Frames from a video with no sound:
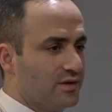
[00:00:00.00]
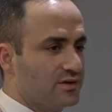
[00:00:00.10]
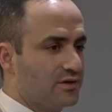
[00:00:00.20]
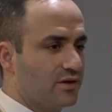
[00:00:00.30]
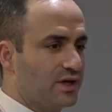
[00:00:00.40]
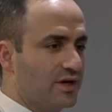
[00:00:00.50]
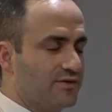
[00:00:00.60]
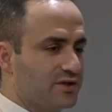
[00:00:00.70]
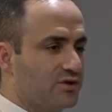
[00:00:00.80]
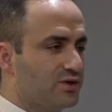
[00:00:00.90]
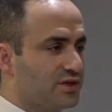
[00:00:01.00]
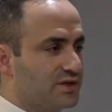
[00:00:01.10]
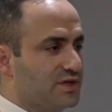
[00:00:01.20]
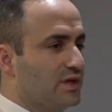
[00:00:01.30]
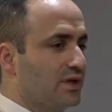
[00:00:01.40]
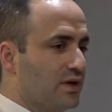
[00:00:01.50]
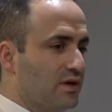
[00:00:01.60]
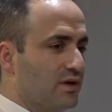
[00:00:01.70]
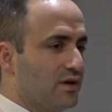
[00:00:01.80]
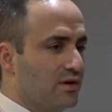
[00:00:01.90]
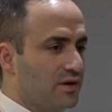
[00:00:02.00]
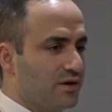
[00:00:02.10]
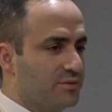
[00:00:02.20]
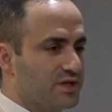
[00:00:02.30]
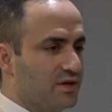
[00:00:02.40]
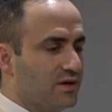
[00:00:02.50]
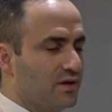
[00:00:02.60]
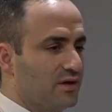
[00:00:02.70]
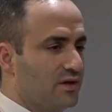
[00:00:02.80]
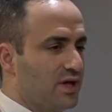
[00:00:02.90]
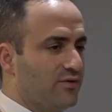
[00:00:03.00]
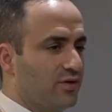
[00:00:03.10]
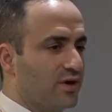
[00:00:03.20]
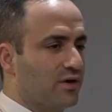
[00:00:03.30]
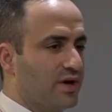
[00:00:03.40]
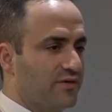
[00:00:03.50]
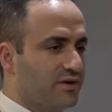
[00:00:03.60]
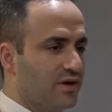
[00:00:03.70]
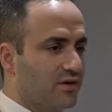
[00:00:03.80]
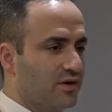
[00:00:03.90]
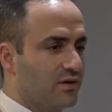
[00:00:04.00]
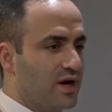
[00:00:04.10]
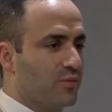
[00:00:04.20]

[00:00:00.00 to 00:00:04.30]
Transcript: So you could have a surgeon sitting in a, um, say, a naval aircraft carrier